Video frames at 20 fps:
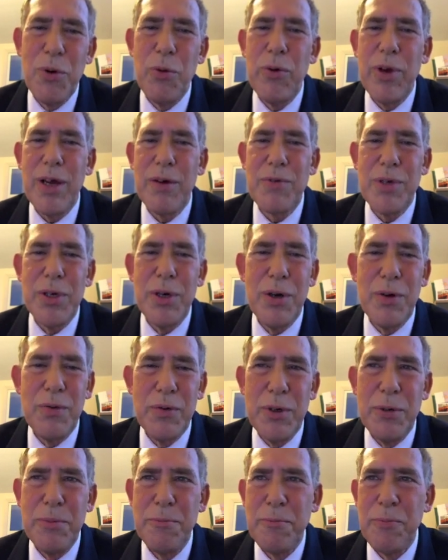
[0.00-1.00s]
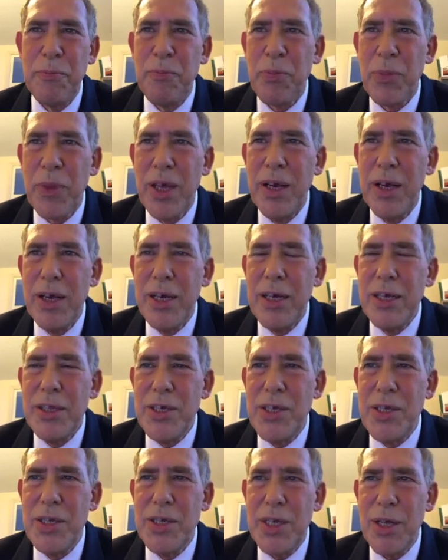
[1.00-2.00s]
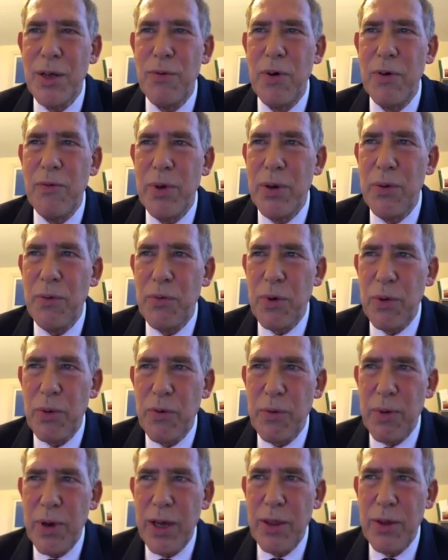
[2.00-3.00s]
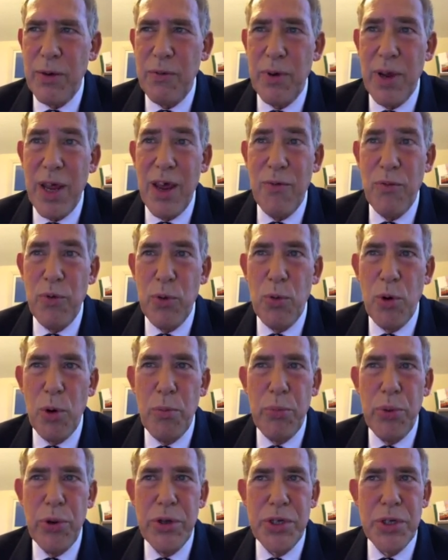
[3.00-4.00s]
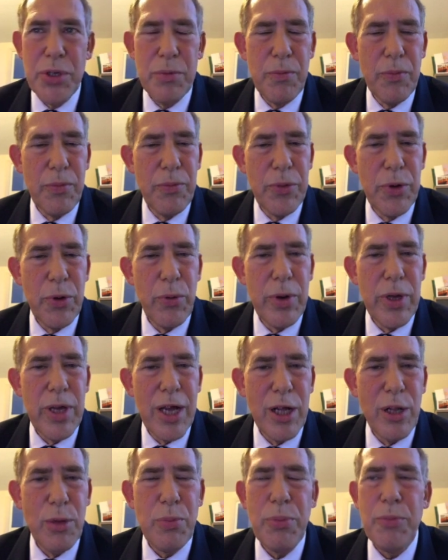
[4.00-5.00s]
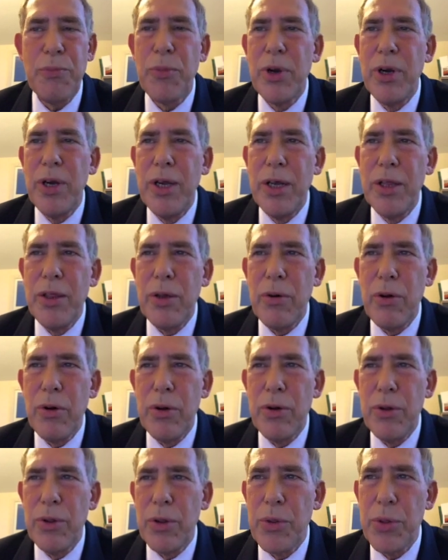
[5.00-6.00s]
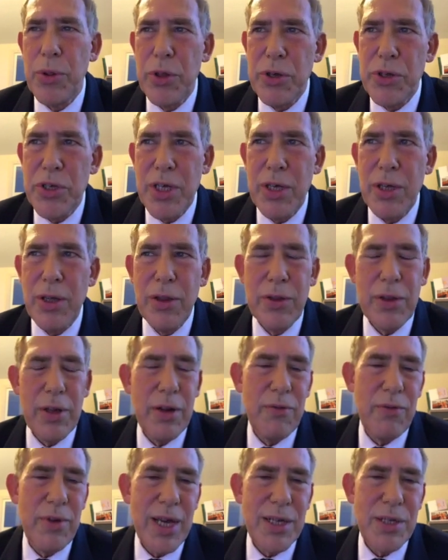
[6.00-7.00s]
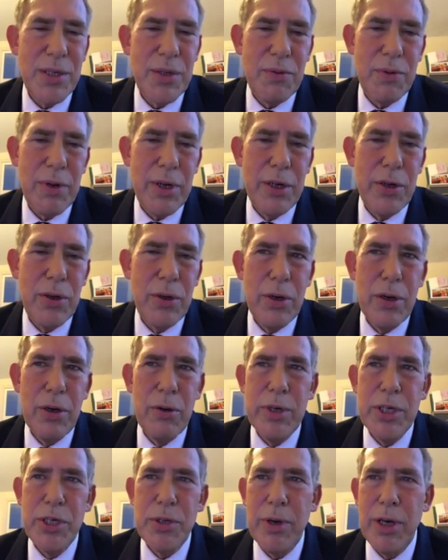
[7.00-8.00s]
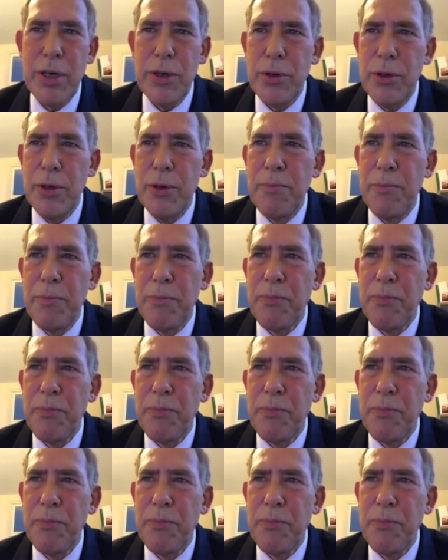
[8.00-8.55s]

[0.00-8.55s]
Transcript: what we have to offer. This is self-evident from the fact that for every one person that we help, there are another 30 that have yet to find a way to our door.